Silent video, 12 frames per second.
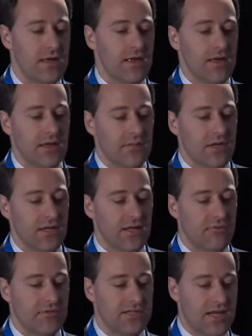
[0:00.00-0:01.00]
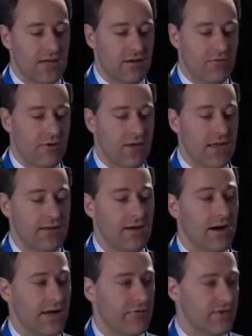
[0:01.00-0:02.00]
intermediate risk category, and a
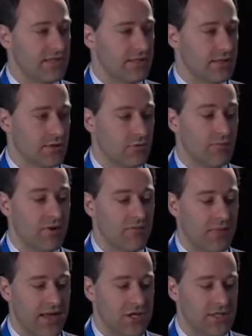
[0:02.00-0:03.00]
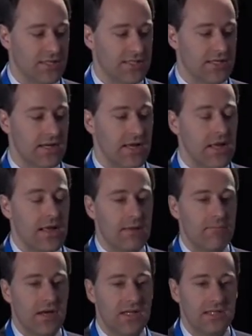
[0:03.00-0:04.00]
high-risk group of patients.
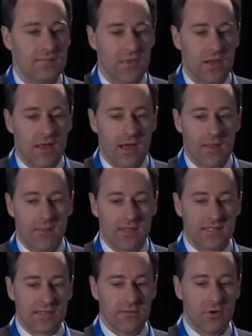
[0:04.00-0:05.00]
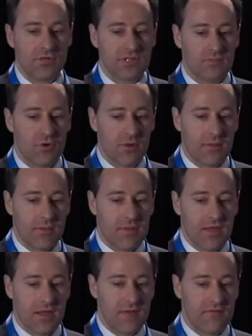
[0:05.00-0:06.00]
But, and this is the most important
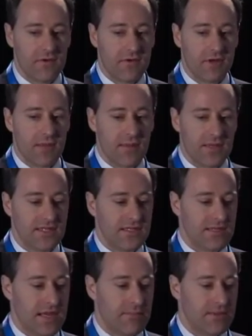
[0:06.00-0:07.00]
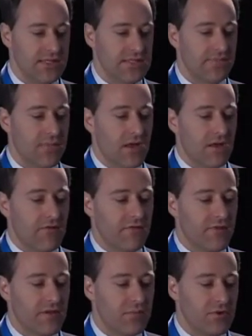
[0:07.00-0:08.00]
thing, if you look at these tables,
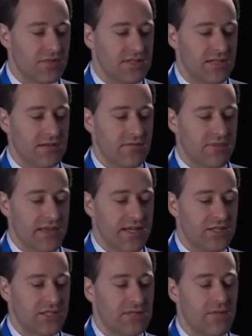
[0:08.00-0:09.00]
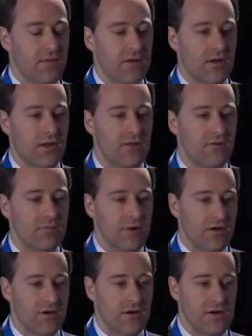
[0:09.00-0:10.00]
50% of patients with an acute
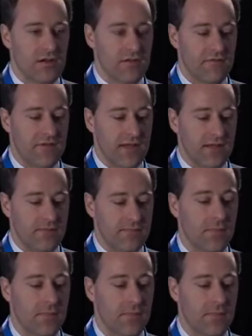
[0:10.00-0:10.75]
myocardial infarct